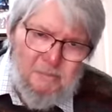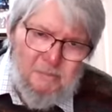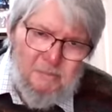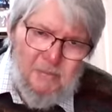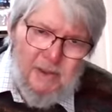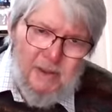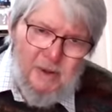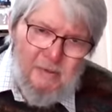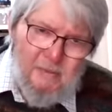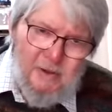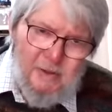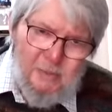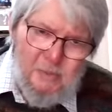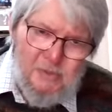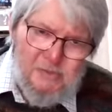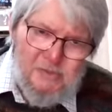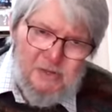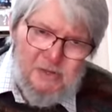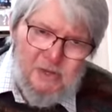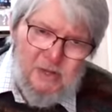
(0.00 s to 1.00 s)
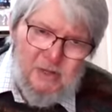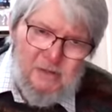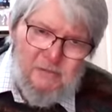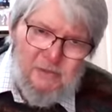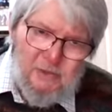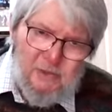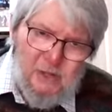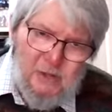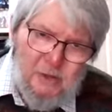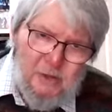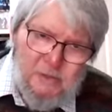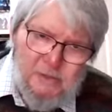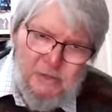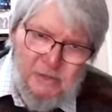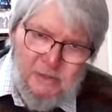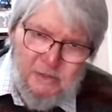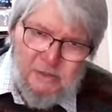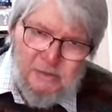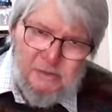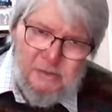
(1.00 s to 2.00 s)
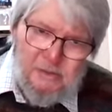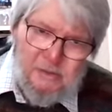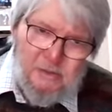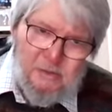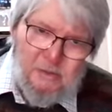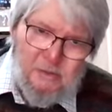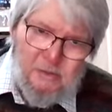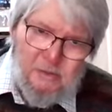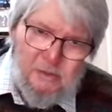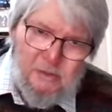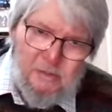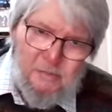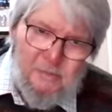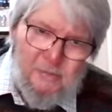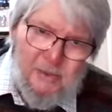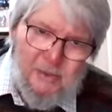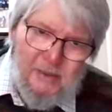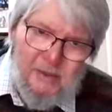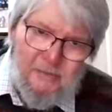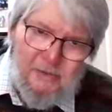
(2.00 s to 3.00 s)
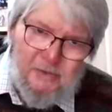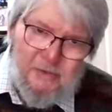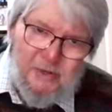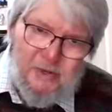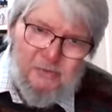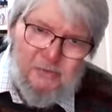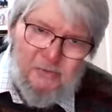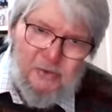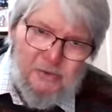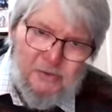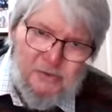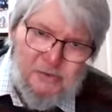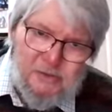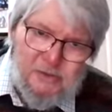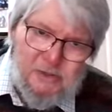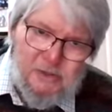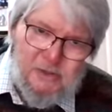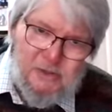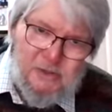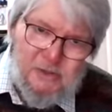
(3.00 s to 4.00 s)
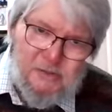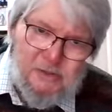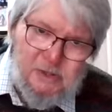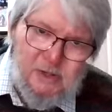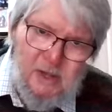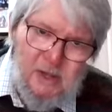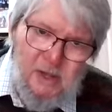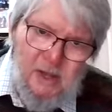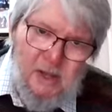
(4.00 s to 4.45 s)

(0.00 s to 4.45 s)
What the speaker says: Mary was kind of alluding to about the differences